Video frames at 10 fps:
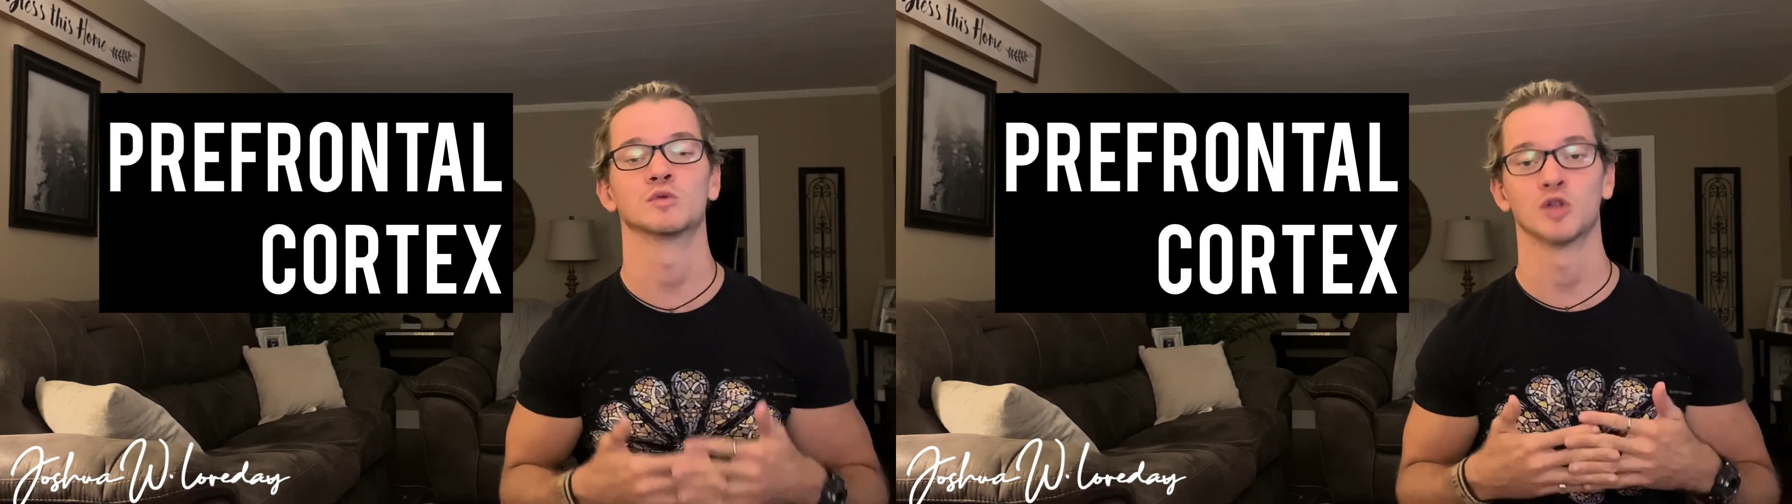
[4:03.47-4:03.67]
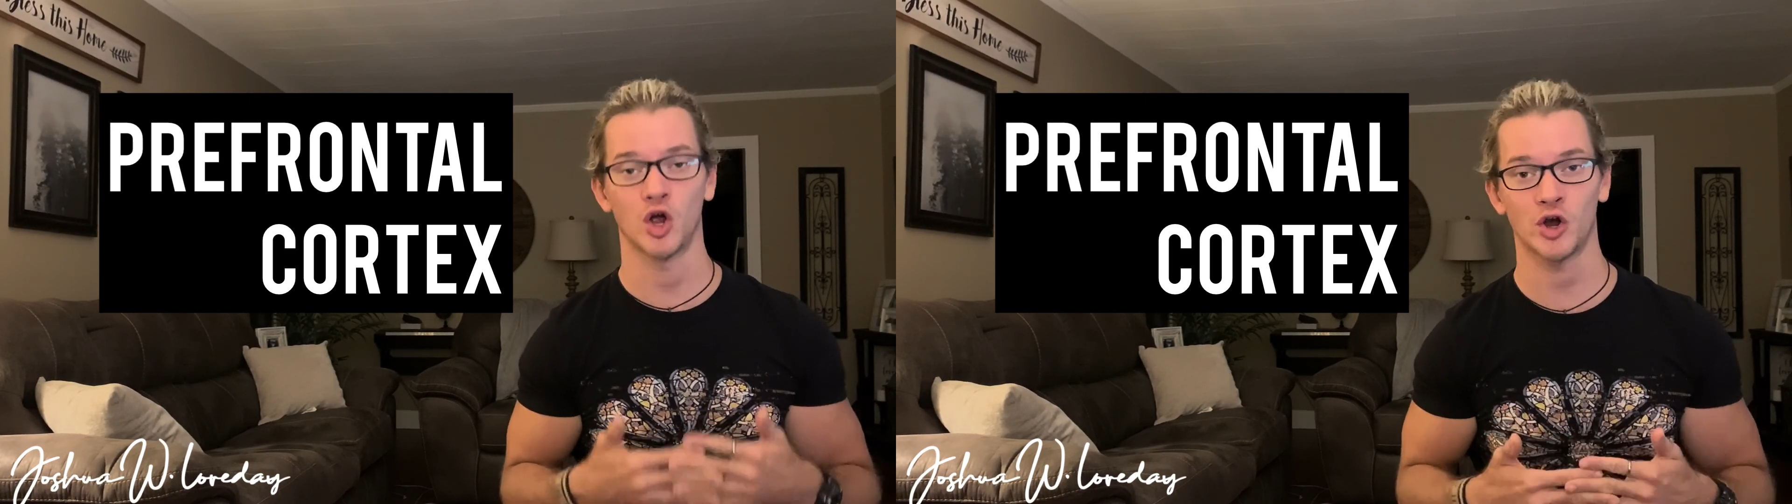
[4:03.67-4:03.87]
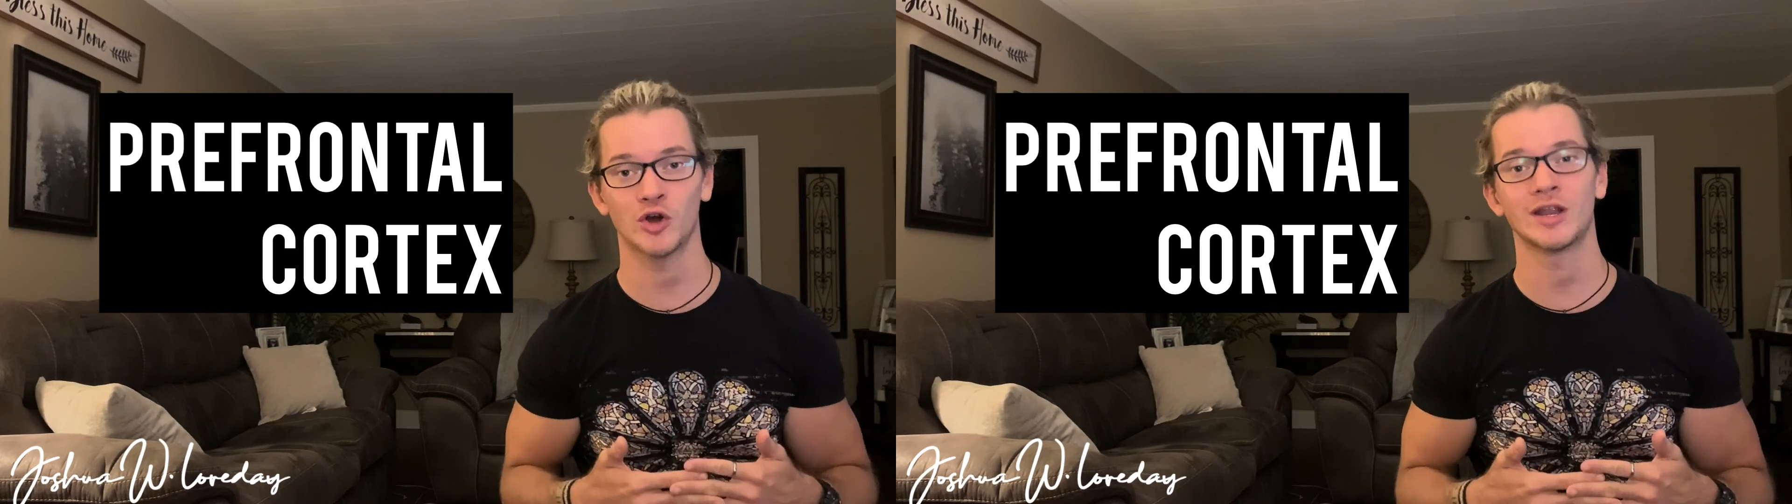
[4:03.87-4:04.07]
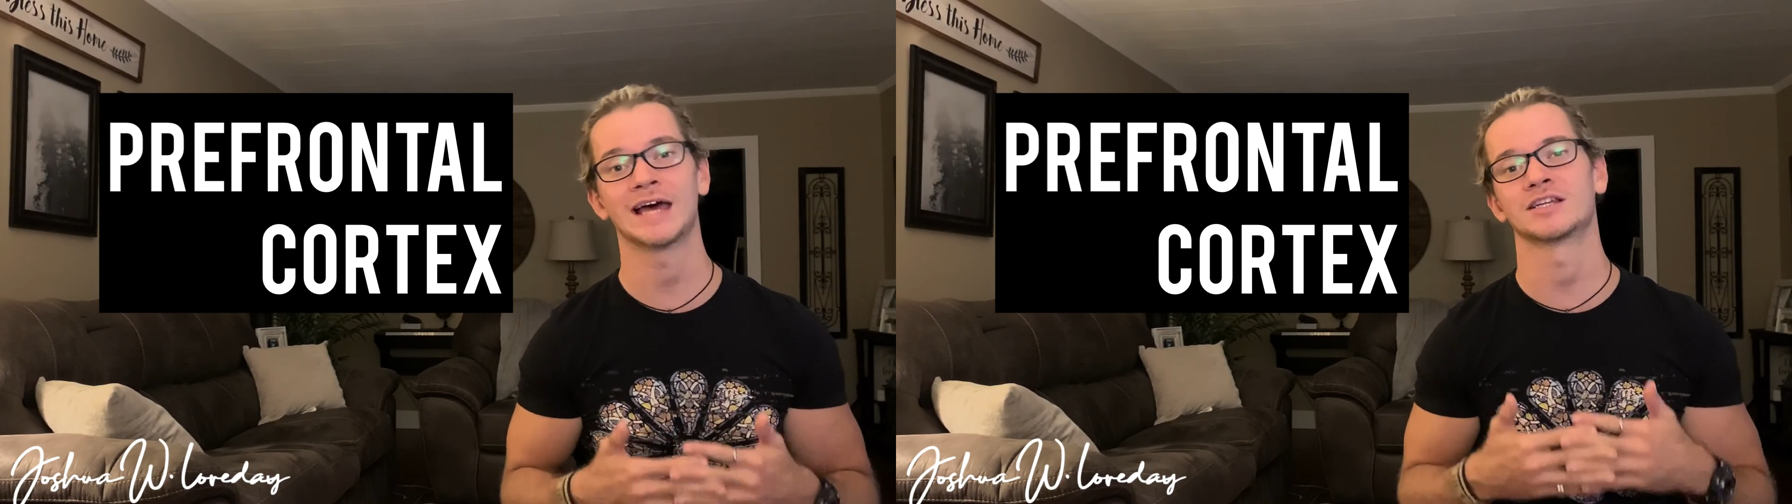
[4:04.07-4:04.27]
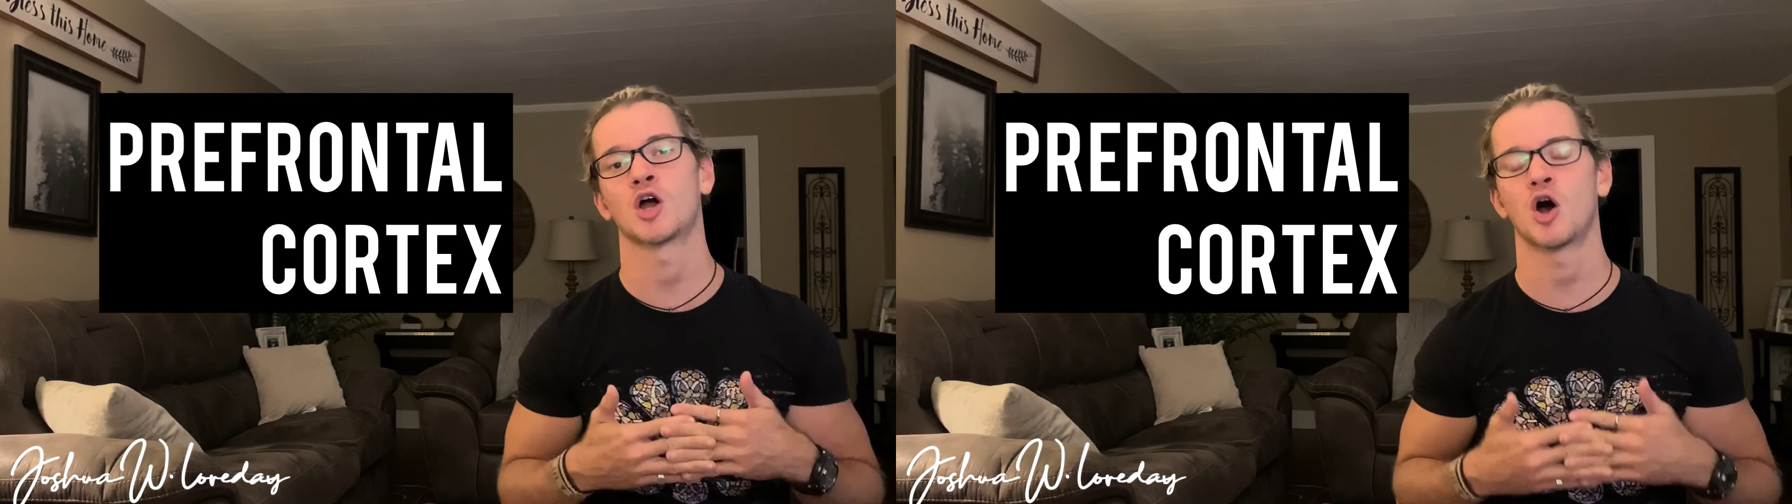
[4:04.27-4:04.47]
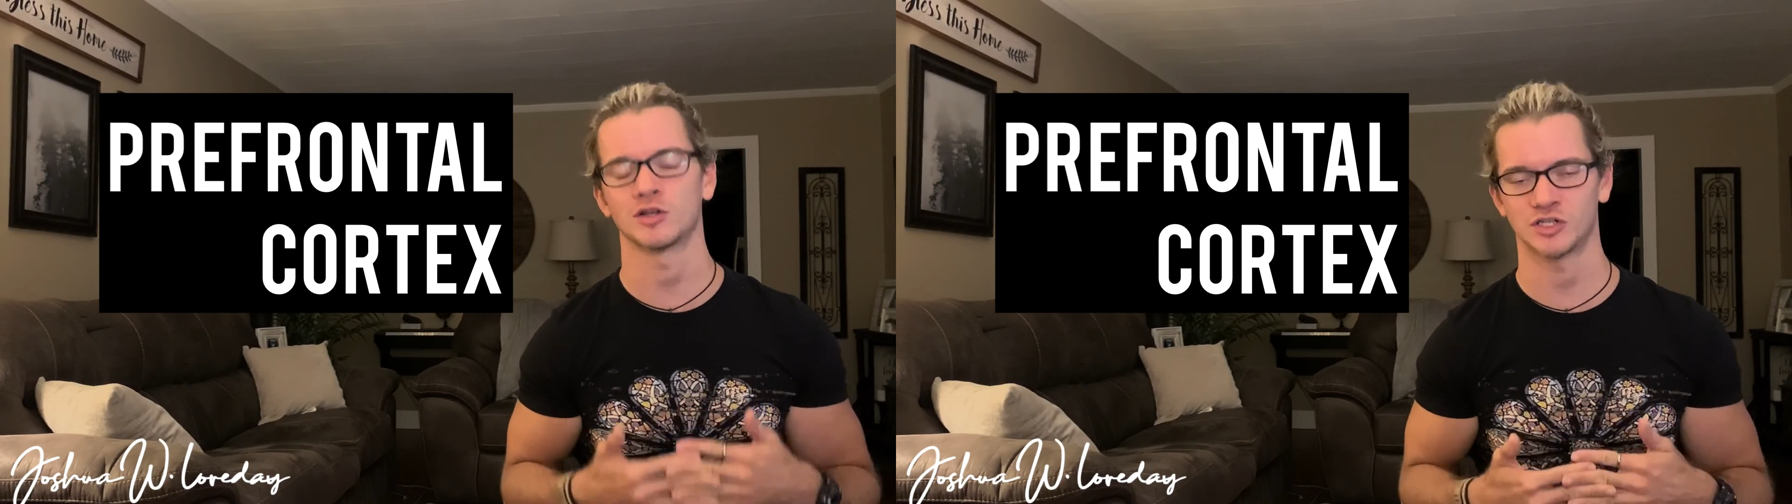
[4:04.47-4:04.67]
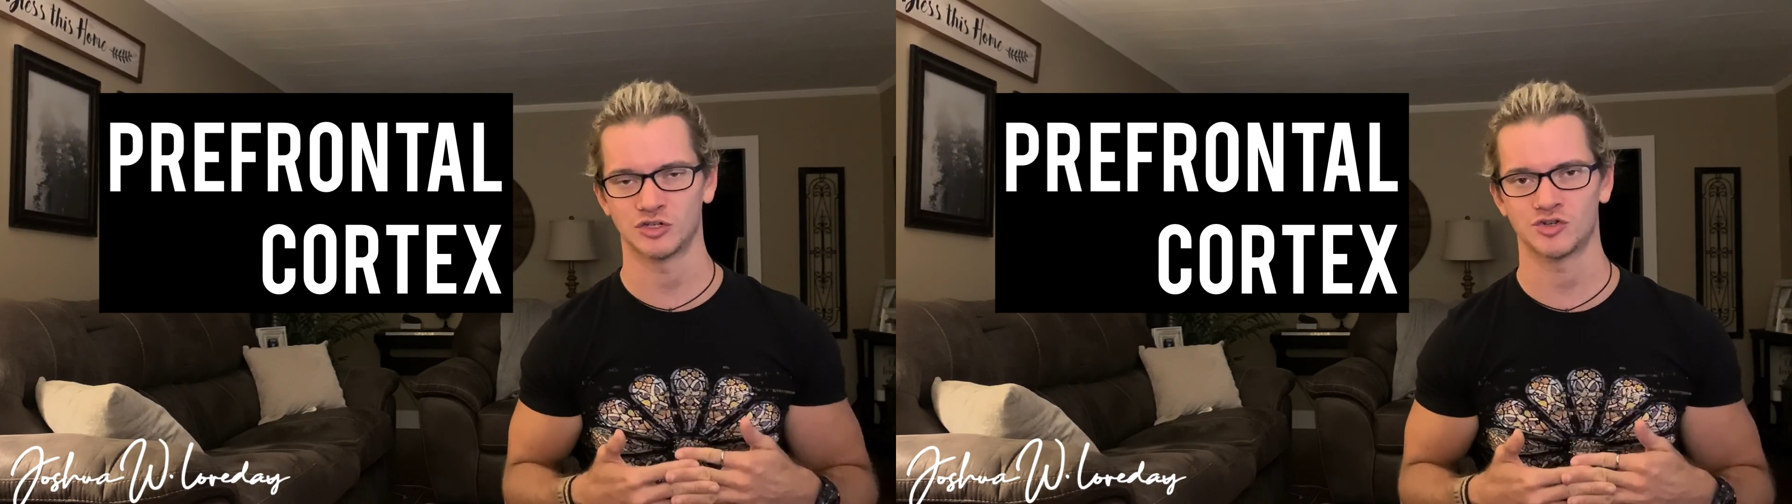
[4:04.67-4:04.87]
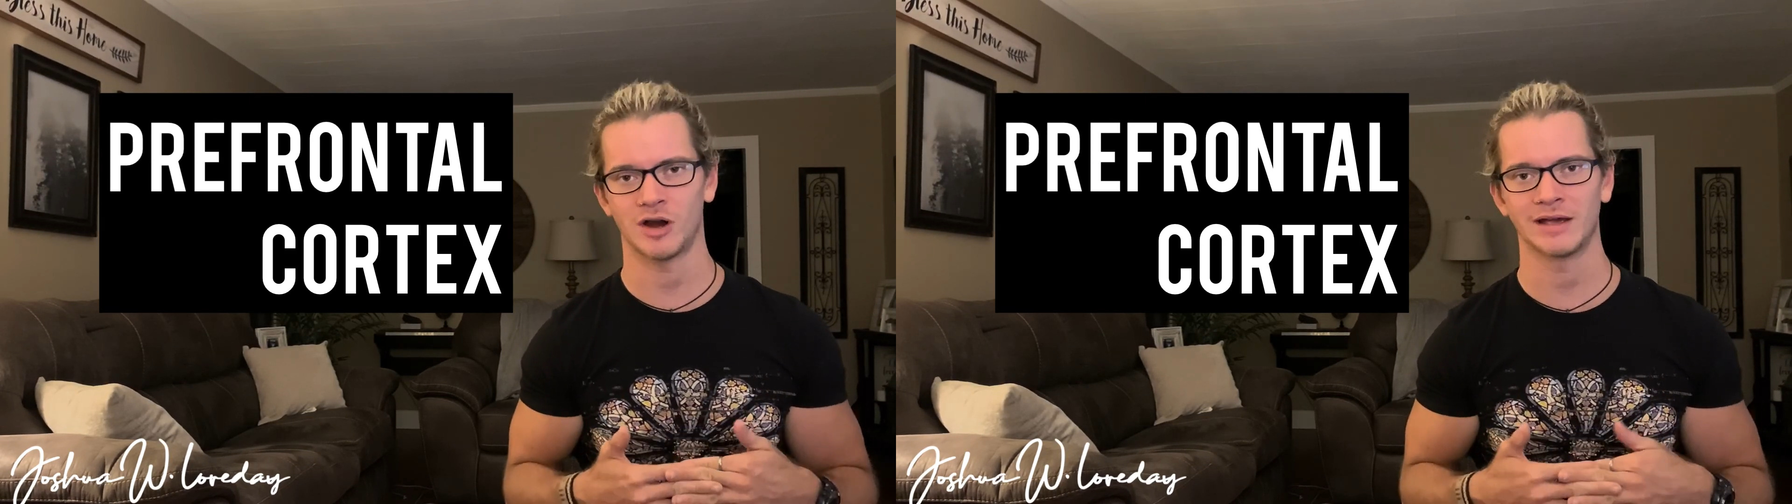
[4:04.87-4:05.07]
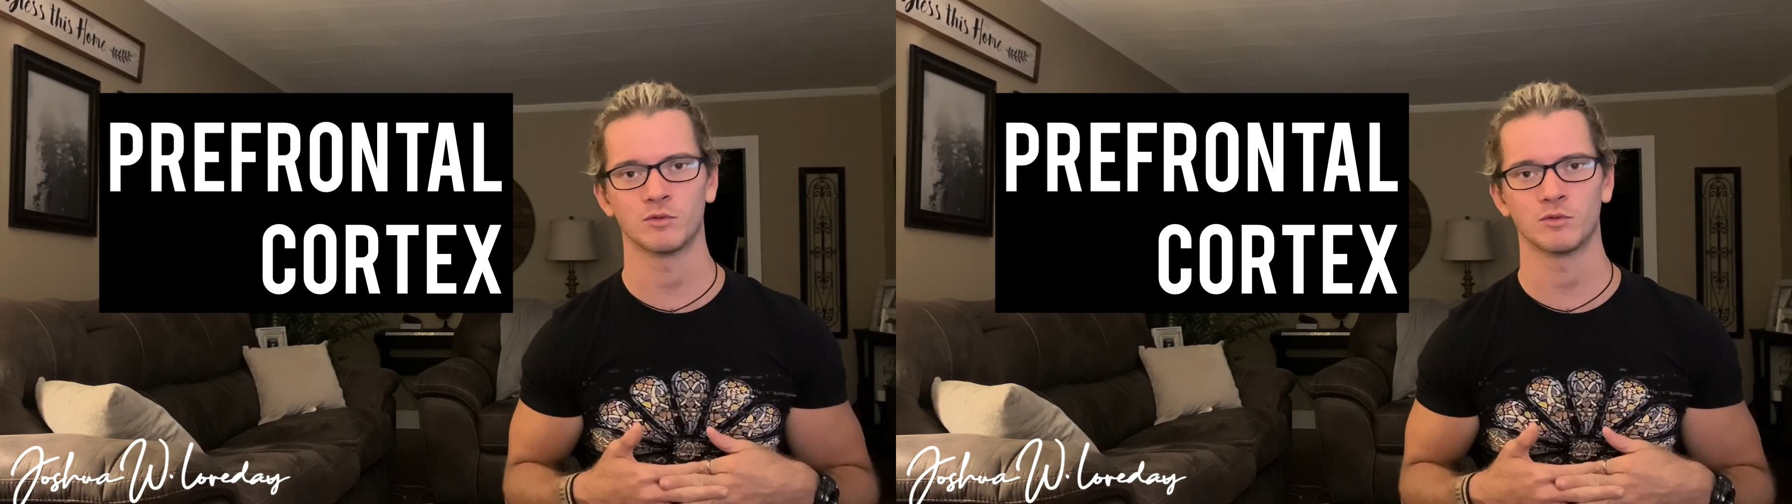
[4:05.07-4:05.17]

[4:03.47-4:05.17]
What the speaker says: learn and concentrate,